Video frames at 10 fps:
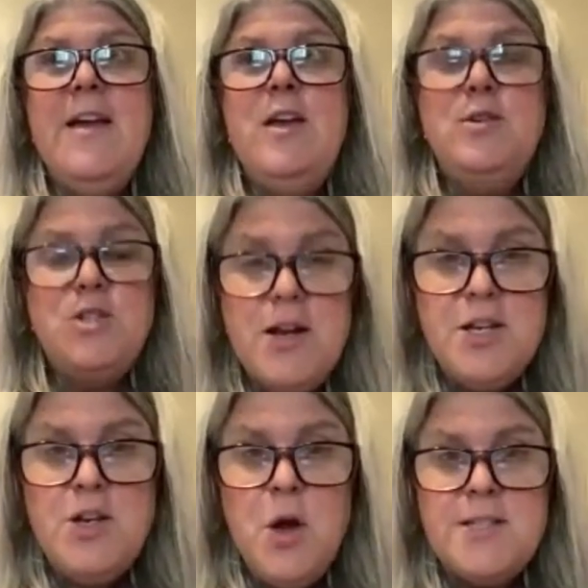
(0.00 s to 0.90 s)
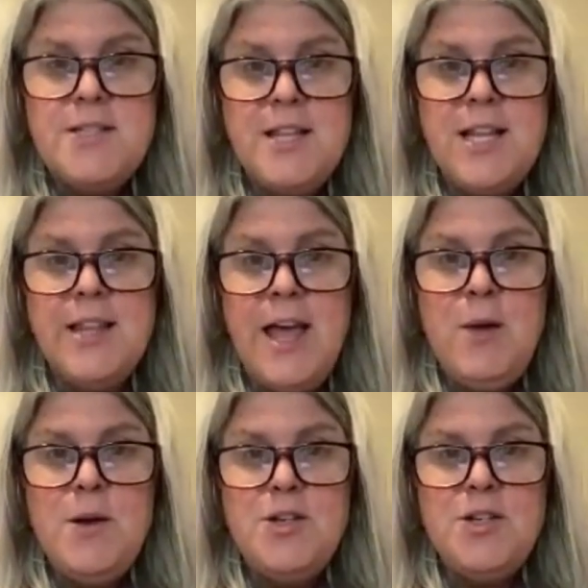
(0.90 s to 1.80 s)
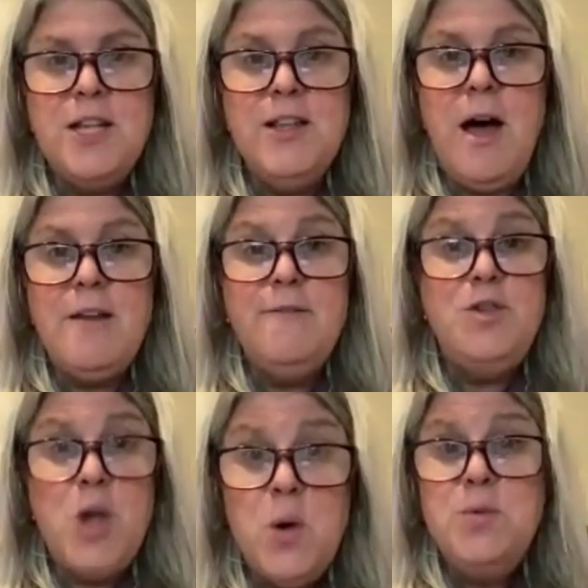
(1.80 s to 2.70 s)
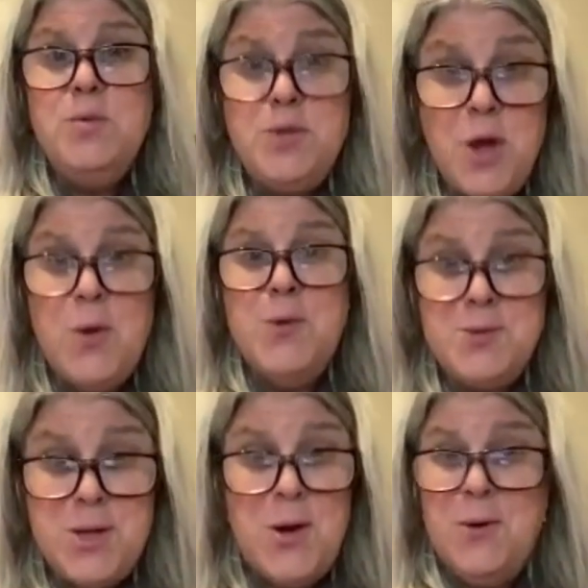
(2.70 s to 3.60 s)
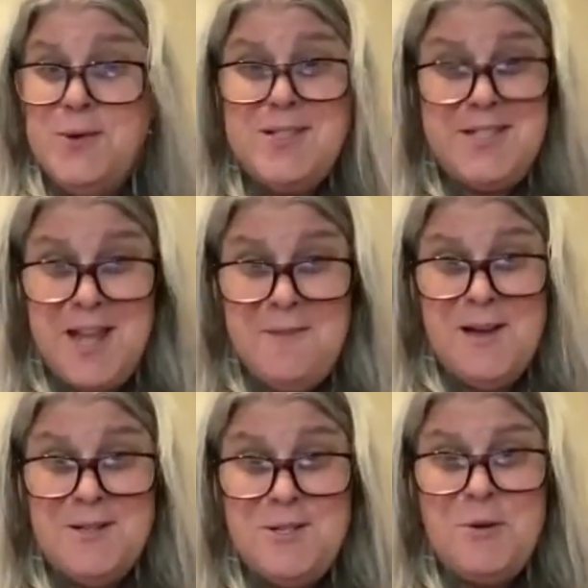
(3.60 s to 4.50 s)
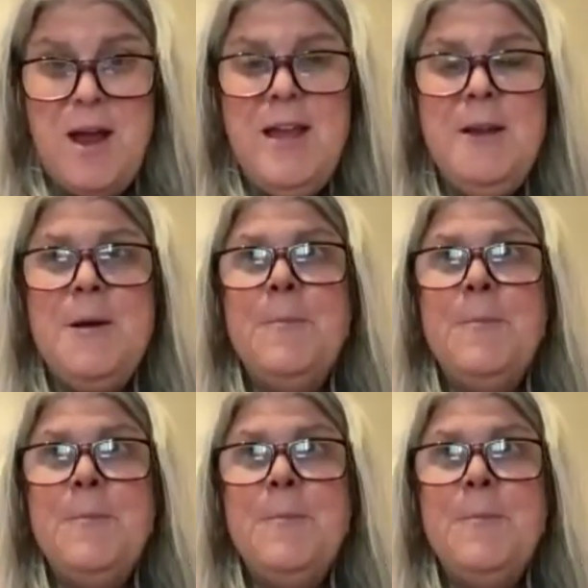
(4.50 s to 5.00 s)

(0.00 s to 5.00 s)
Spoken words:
you start to notice that the language is a lot of don't statements, right?